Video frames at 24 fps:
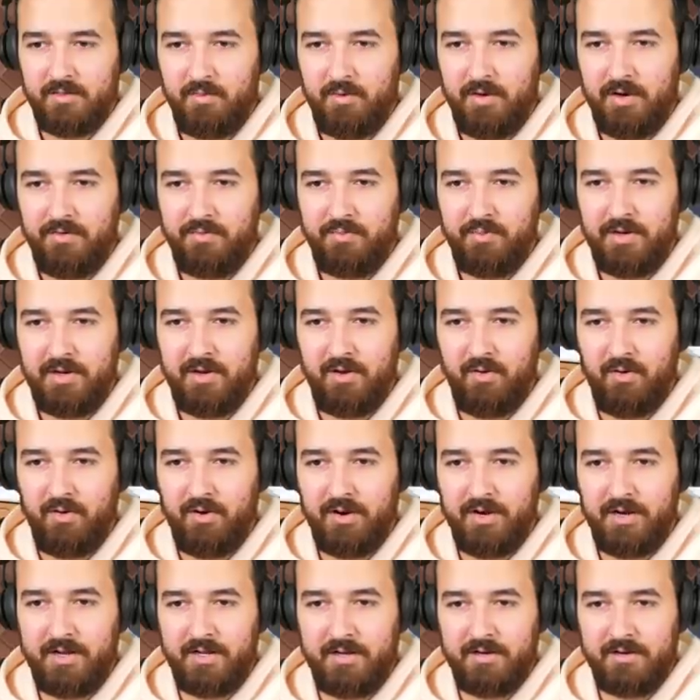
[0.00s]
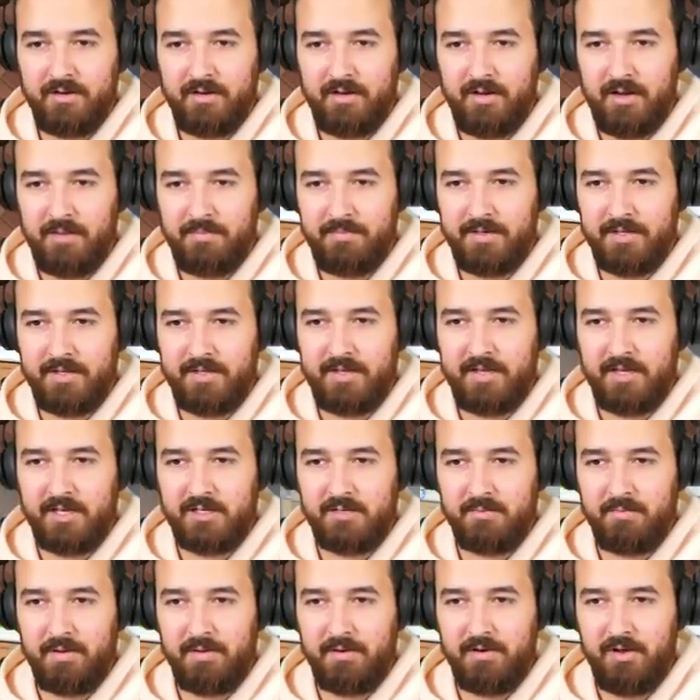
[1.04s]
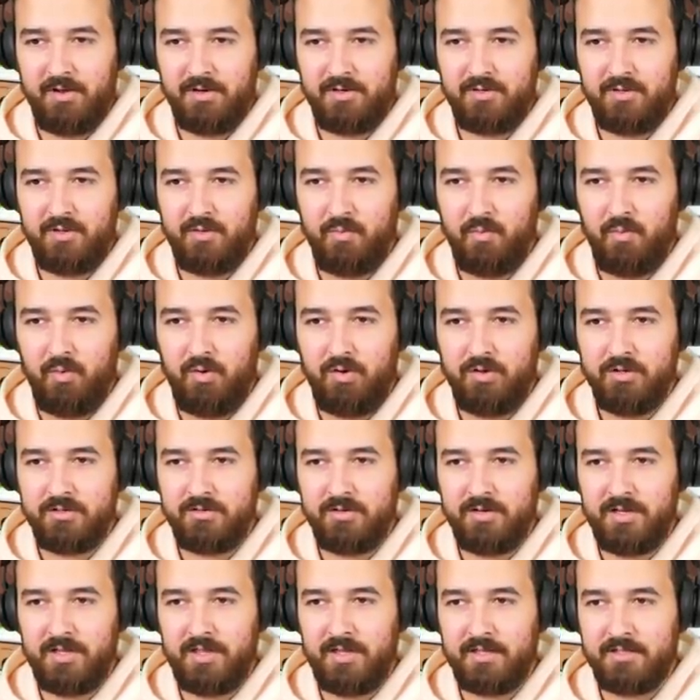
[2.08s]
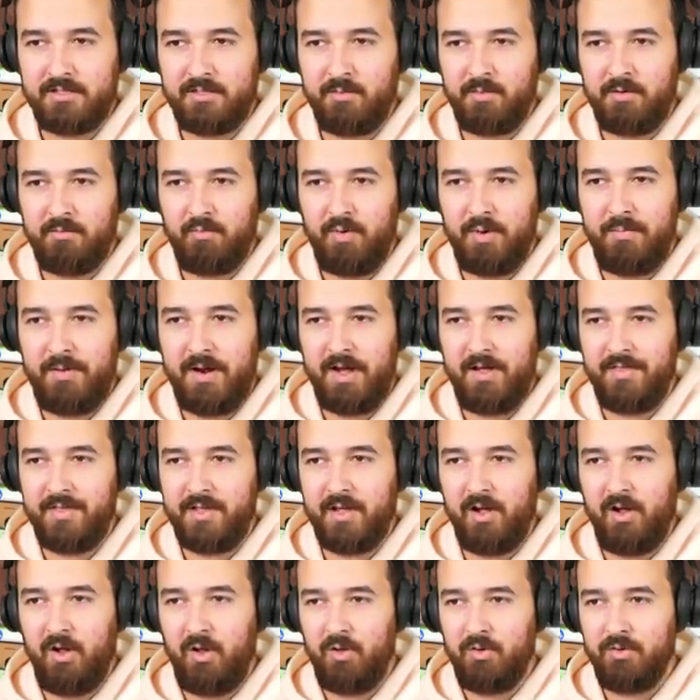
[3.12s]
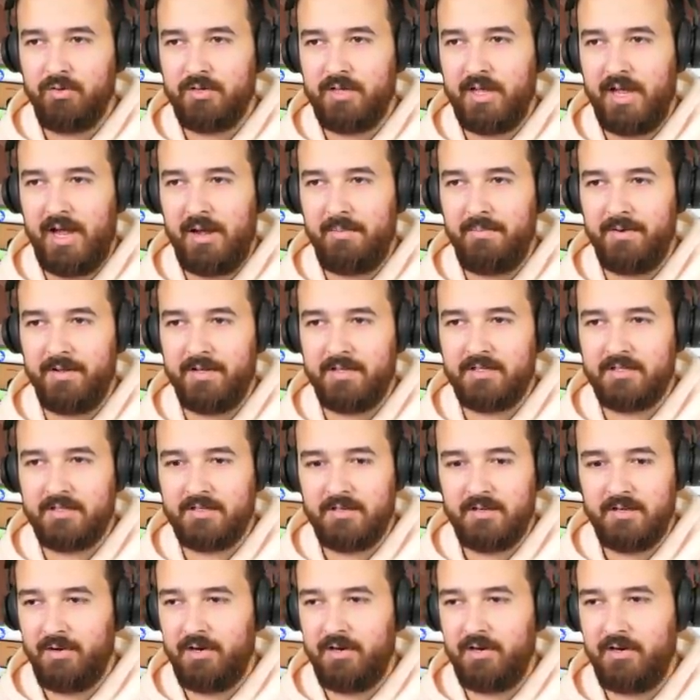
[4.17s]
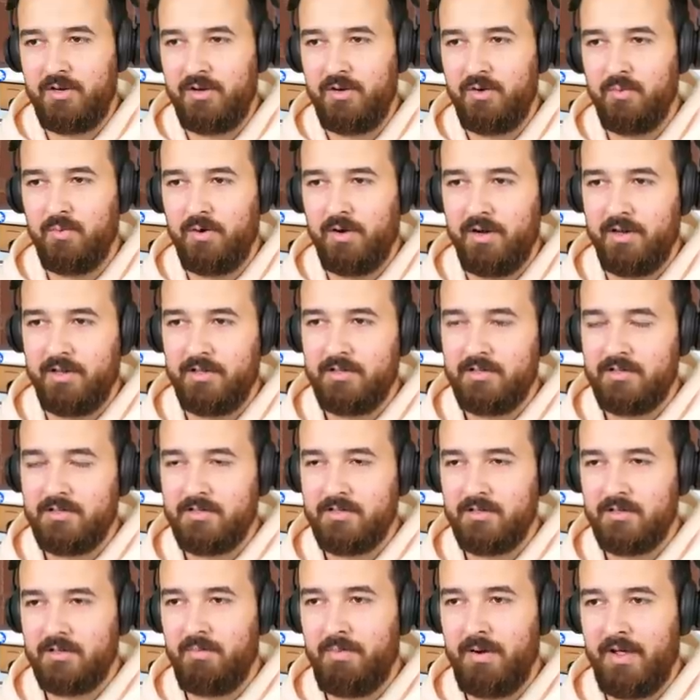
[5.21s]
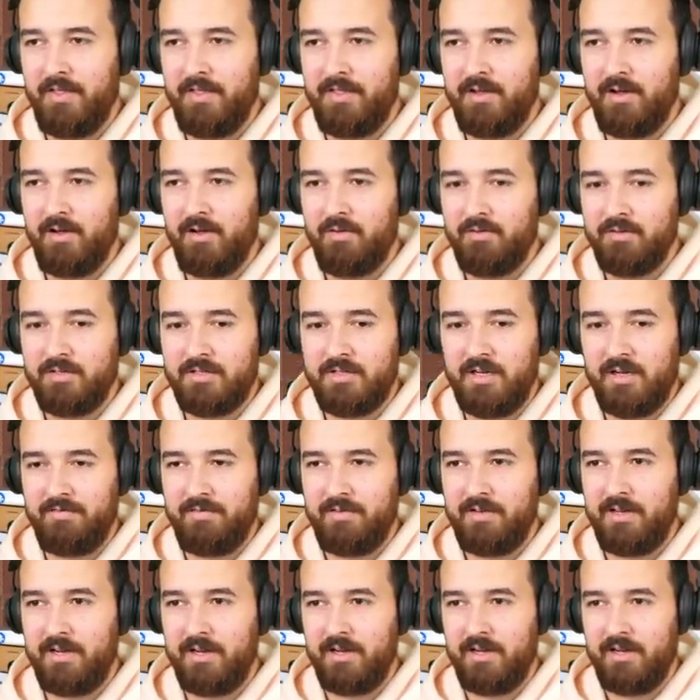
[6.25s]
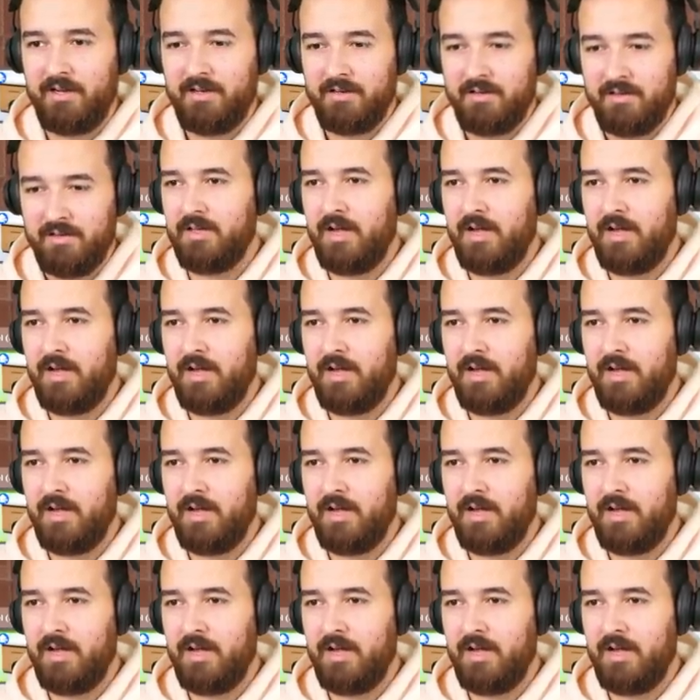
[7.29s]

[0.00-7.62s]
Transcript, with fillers: So what if we already update the kitchen, but not do the walls or anything. So we rip out the old cabinets, put in new ones, rip out the old stuff here.